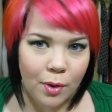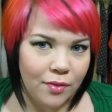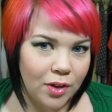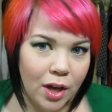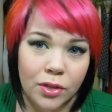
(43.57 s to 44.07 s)

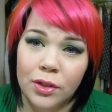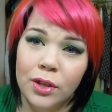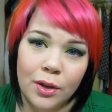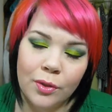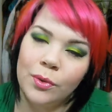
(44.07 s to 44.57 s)
I've got,
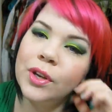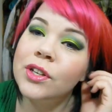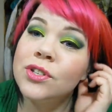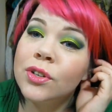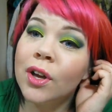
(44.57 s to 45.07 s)
you know, the
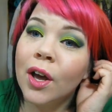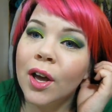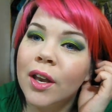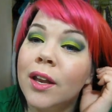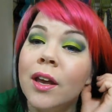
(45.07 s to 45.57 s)
green shirt
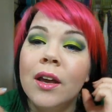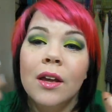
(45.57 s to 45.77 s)
on,